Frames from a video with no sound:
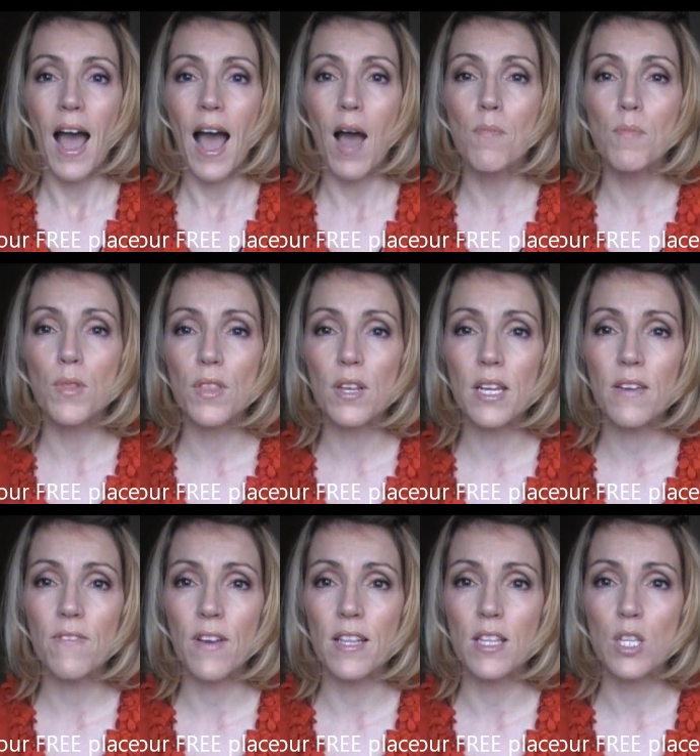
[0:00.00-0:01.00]
Our monthly
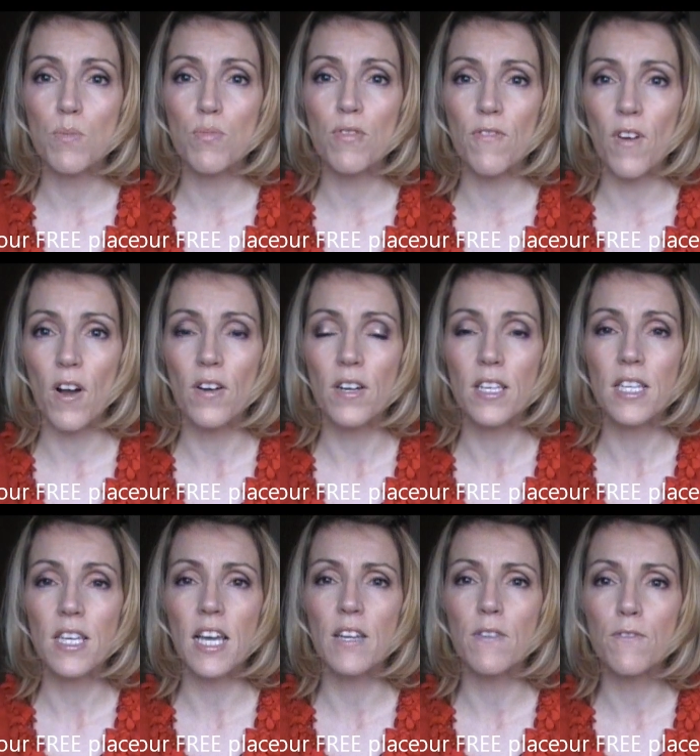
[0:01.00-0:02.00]
events provide
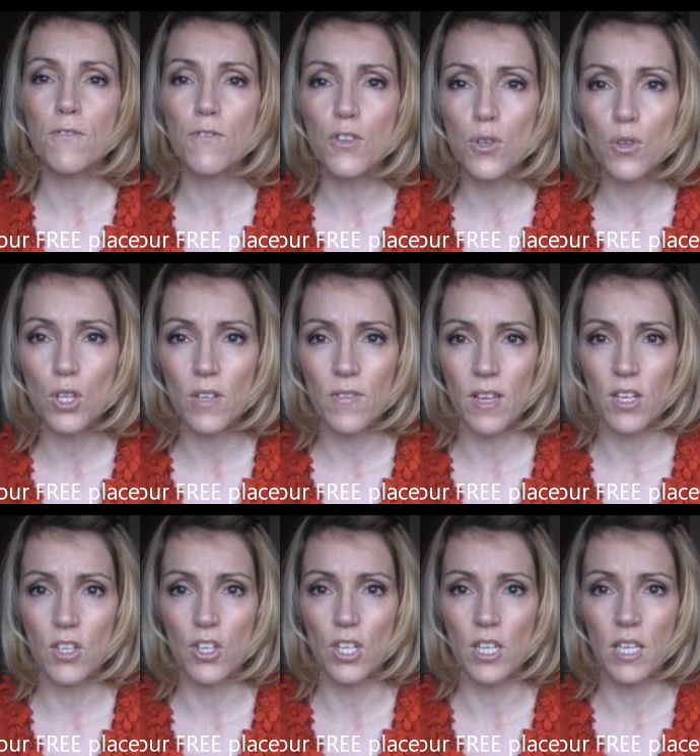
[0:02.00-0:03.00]
an infusion of
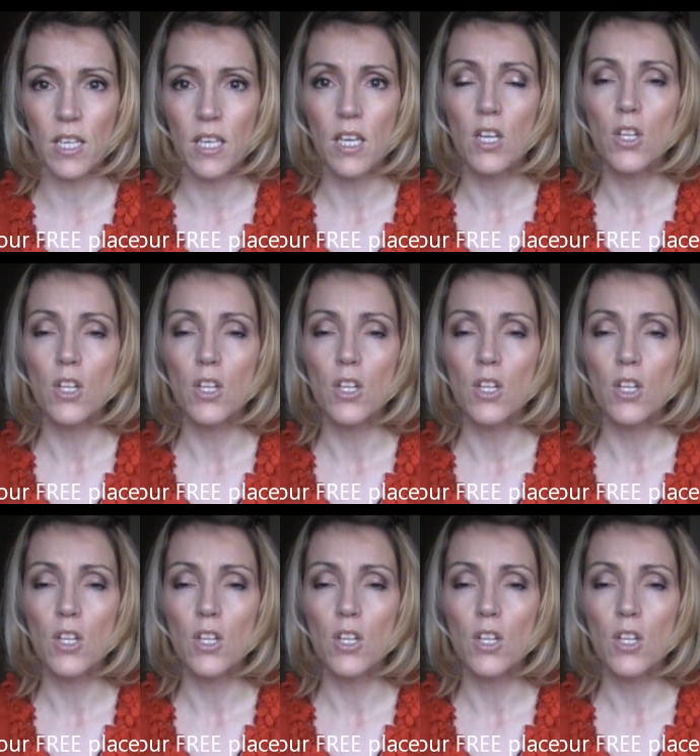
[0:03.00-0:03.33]
energy